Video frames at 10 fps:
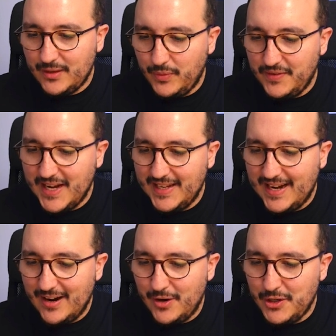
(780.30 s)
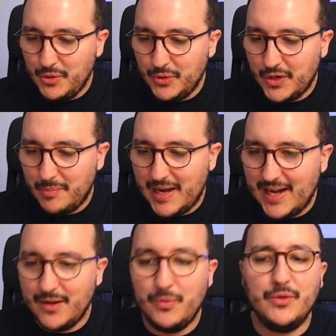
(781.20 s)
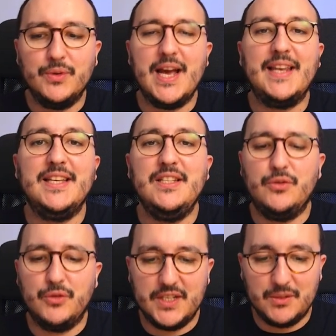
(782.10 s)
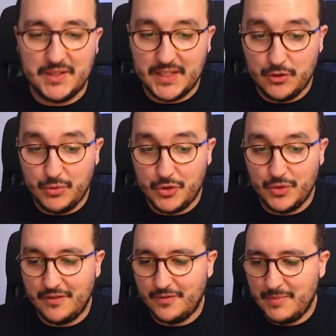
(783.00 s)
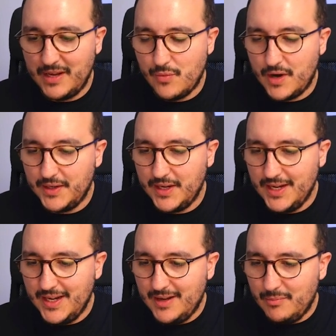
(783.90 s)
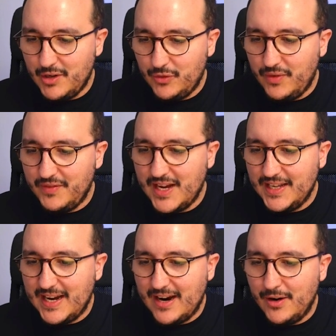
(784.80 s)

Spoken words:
we've got our user back. We don't get any success message. We should have make one, but we've got our